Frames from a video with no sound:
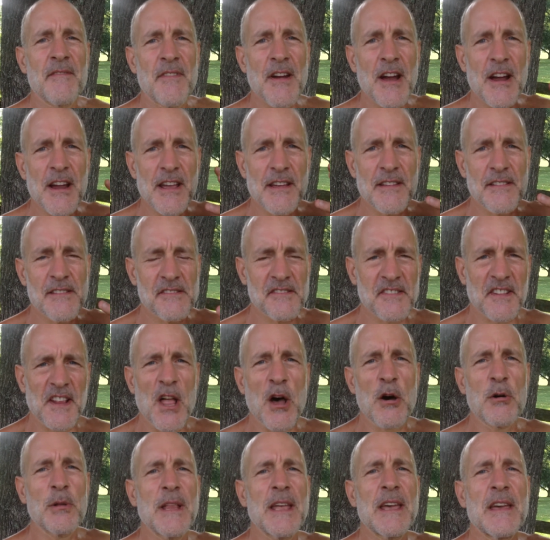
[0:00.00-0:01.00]
very
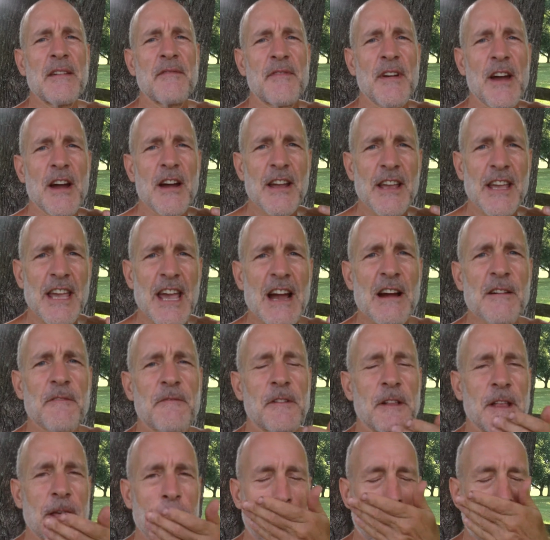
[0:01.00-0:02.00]
slowly and very
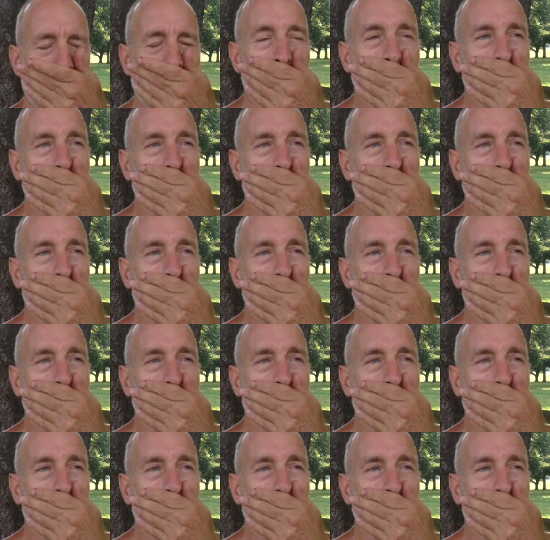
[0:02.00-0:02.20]
carefully.